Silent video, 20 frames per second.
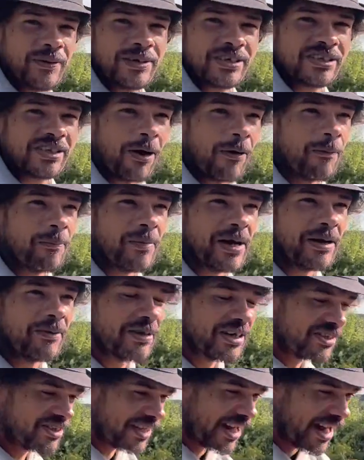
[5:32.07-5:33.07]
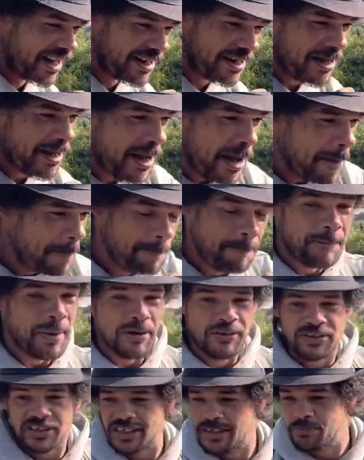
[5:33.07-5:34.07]
and told me, which then
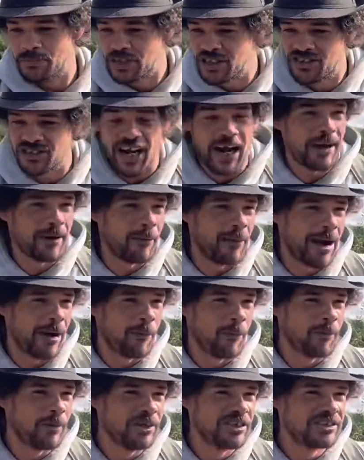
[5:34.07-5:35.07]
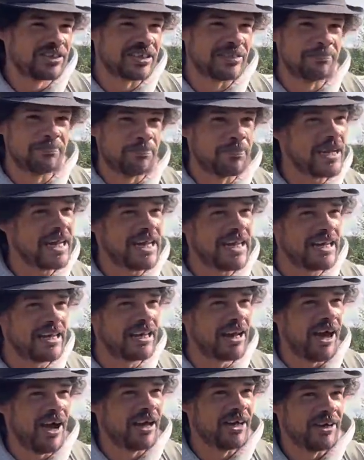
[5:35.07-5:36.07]
boosted me channel outwards and me
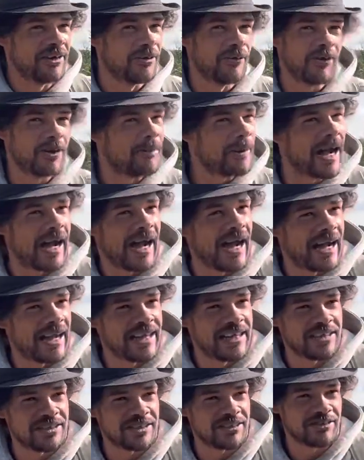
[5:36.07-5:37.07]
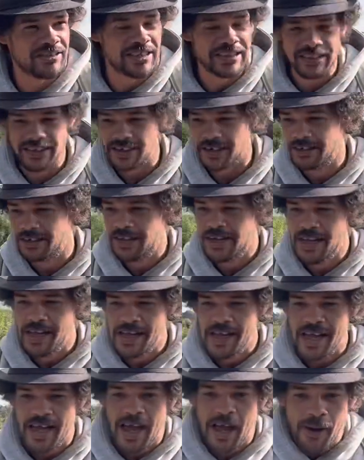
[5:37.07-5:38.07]
learning all about our history. So
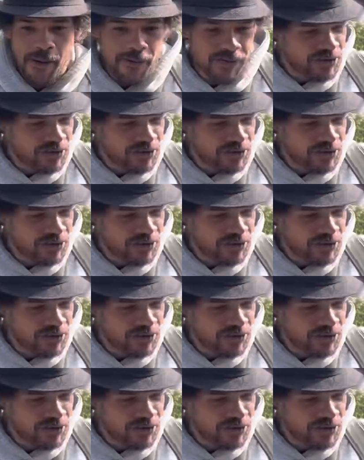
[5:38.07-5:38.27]
it all